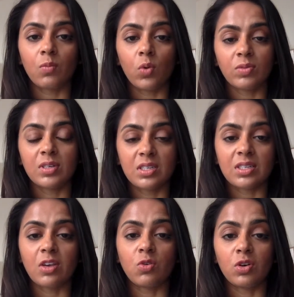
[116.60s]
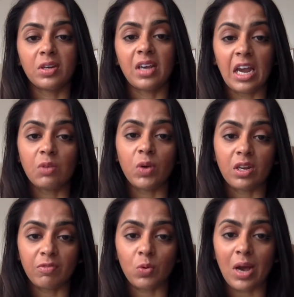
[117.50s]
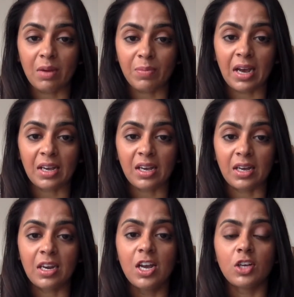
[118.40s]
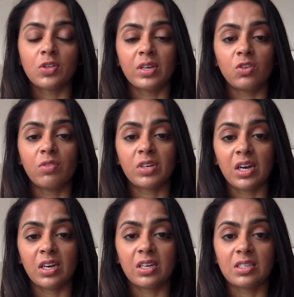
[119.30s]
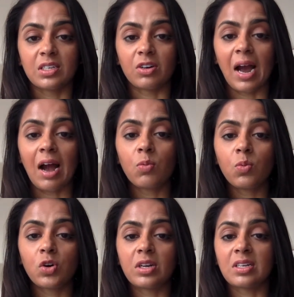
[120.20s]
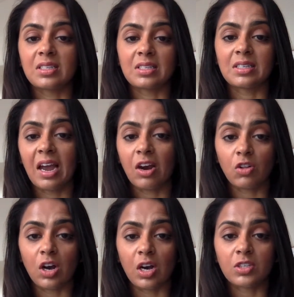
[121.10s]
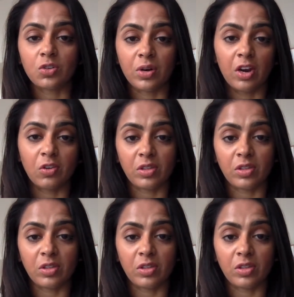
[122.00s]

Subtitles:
one risk is that you could gain weight if you add it back in. So then you have to kind of consider how important is this hair loss or hair